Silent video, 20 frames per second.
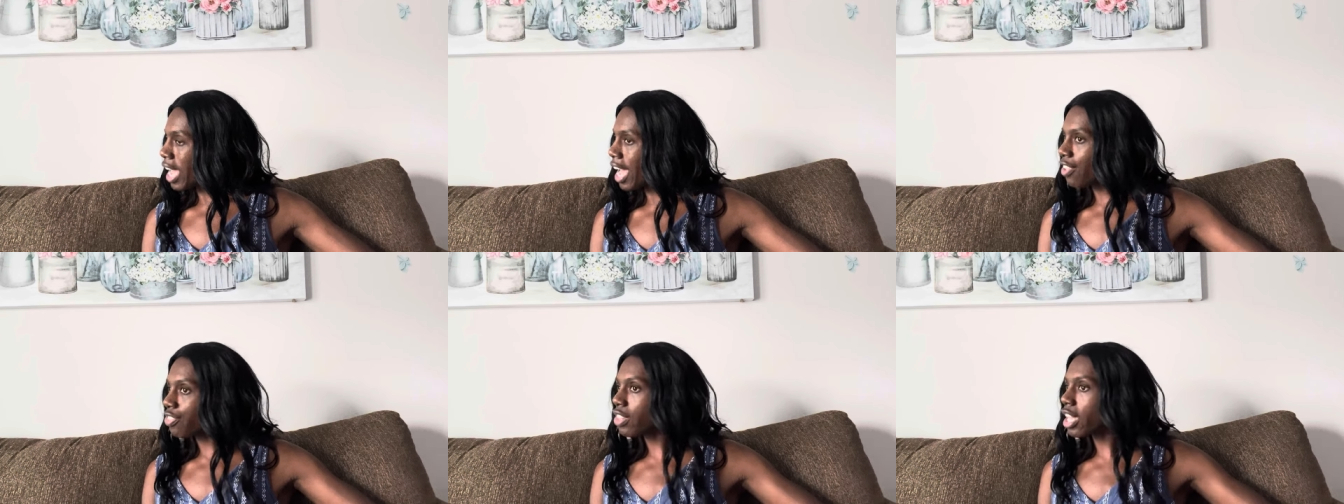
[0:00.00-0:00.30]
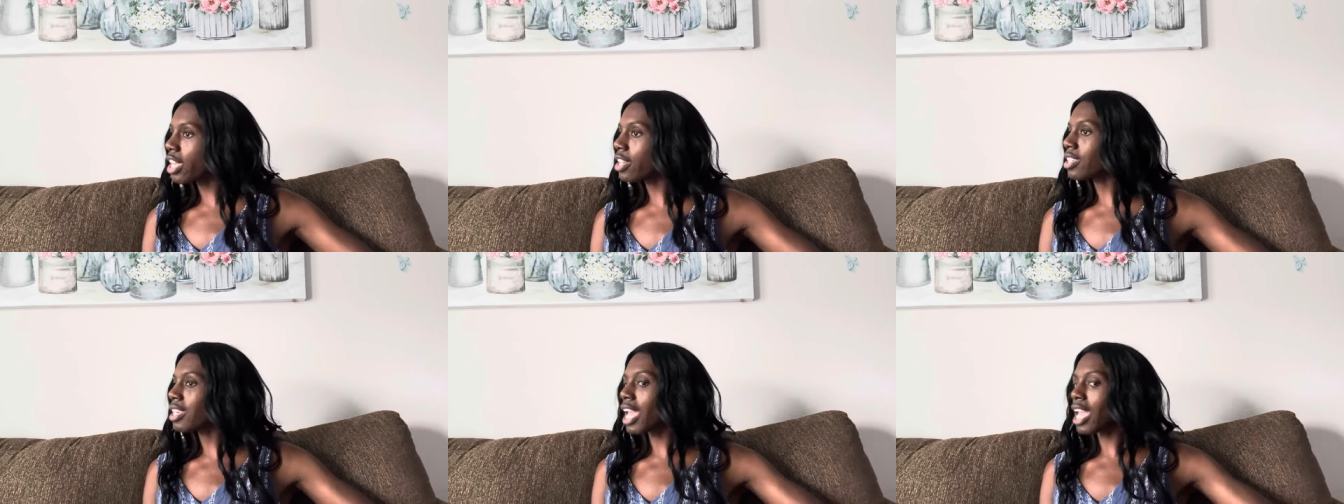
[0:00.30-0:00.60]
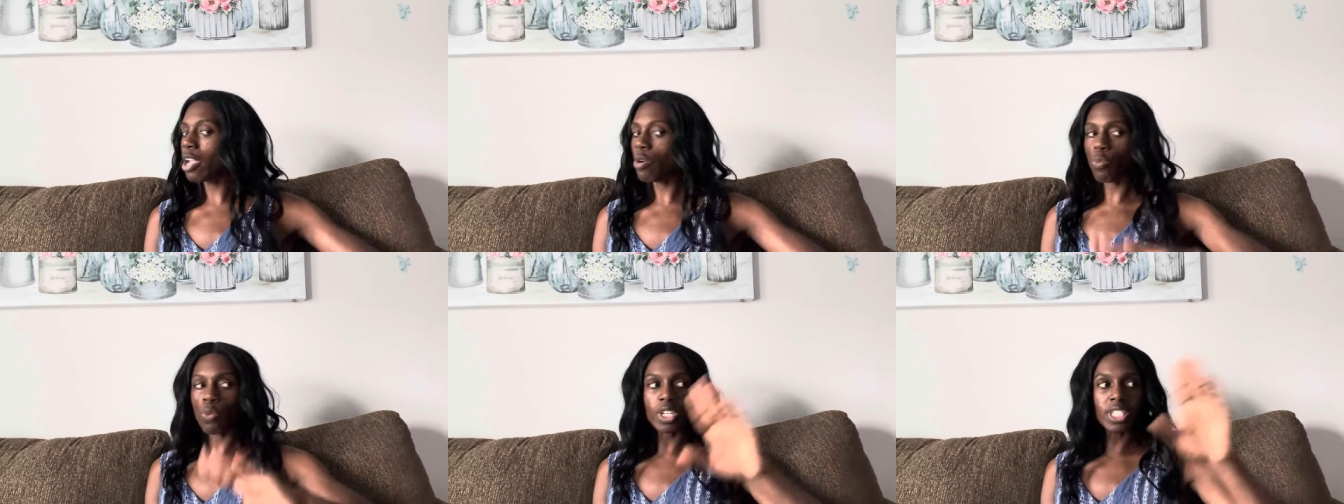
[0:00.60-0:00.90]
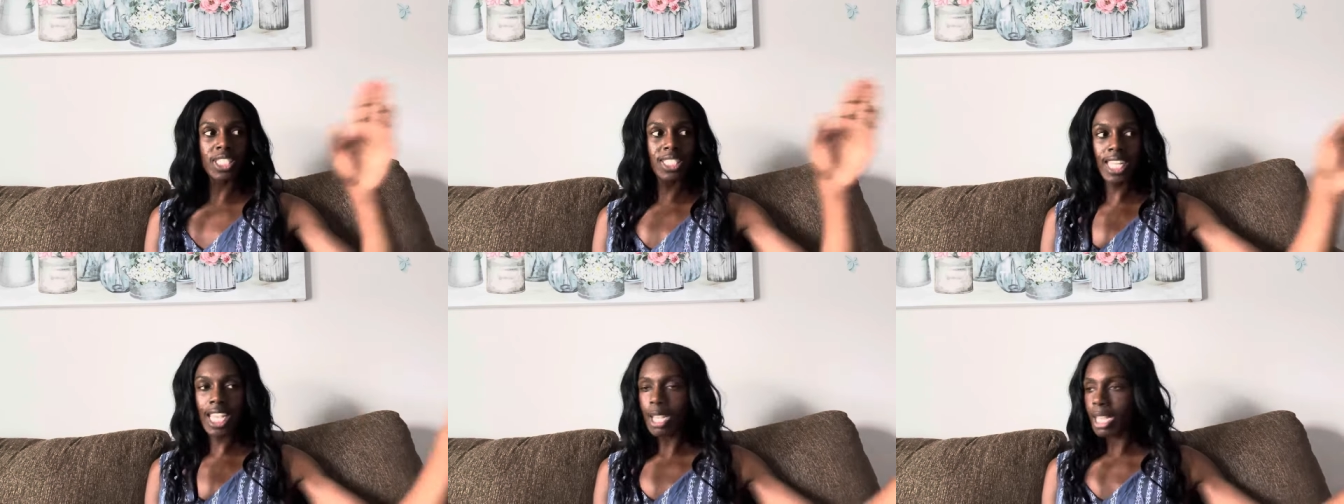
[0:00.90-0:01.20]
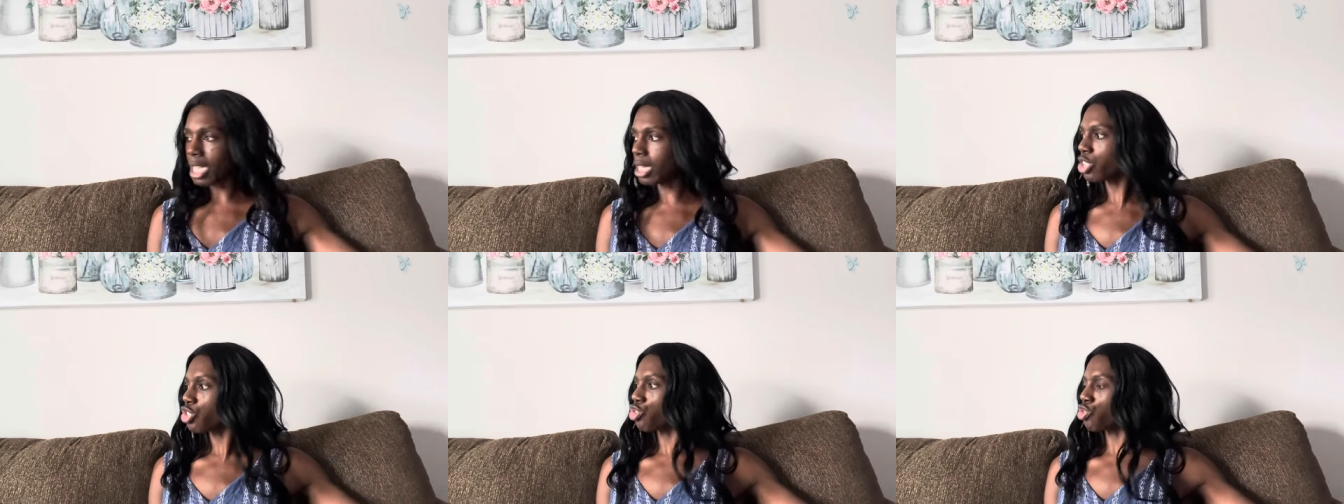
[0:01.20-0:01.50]
I thought that once they
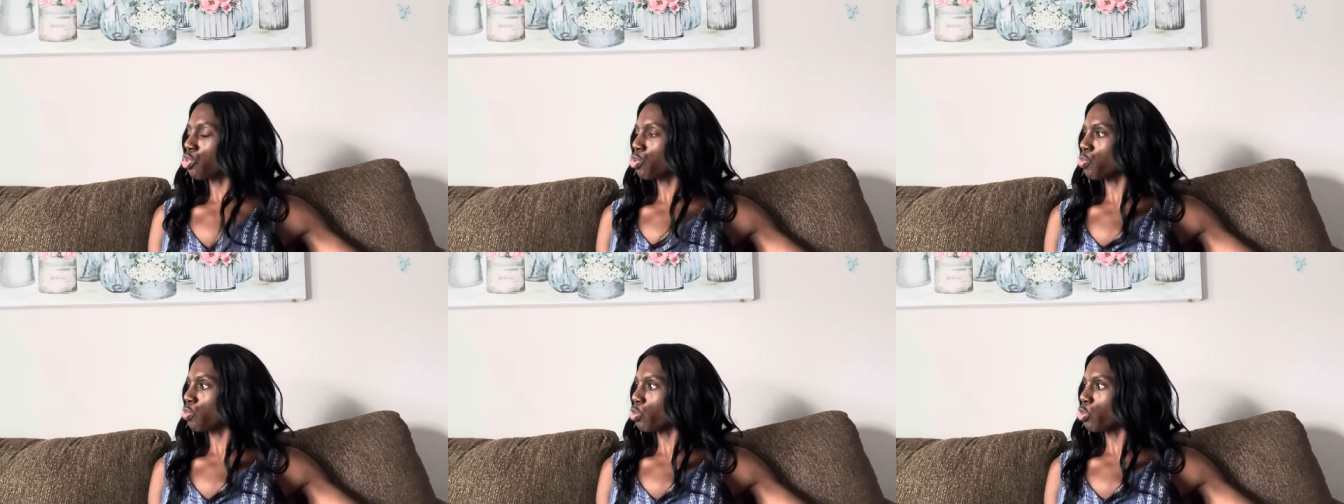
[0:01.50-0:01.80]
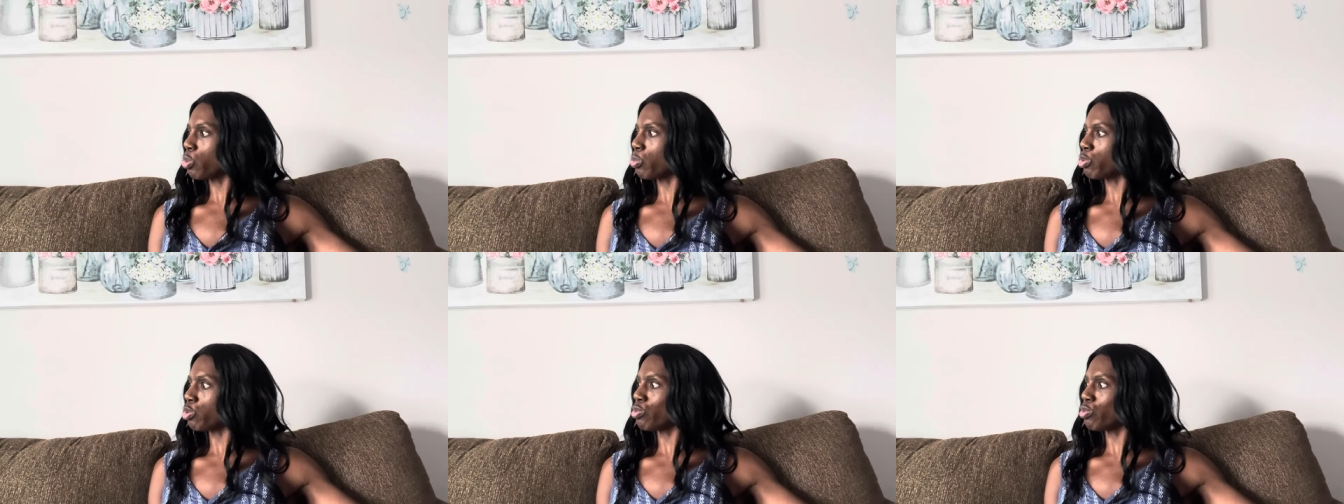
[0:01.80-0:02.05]
entered the room,